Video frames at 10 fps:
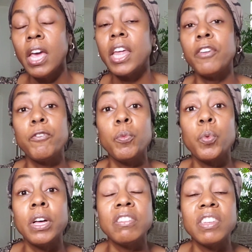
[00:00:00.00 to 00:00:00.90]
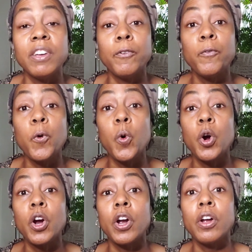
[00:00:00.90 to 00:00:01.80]
And if it wasn't
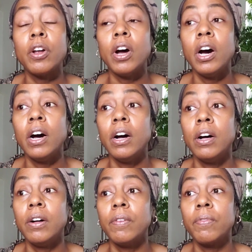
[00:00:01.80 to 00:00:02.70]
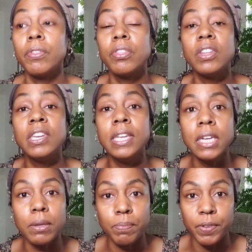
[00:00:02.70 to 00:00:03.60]
for uh, the
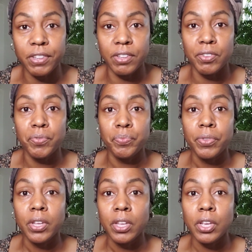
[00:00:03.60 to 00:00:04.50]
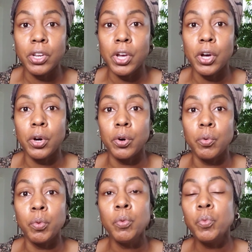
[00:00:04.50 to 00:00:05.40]
dips, you know,
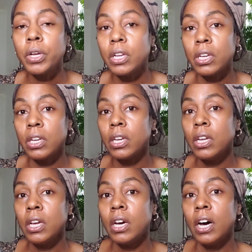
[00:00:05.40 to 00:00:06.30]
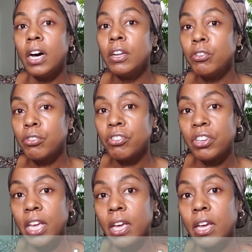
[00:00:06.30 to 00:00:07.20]
we wouldn't
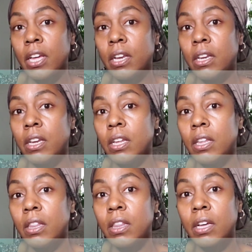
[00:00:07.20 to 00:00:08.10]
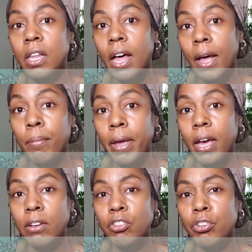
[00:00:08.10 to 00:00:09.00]
understand the
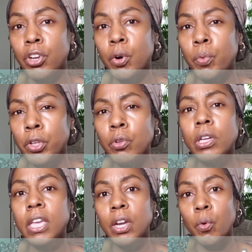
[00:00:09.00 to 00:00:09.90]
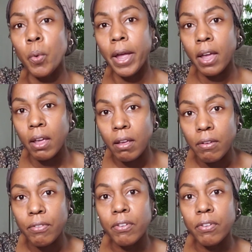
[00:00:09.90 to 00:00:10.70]
climax. You know, when you look at a wave,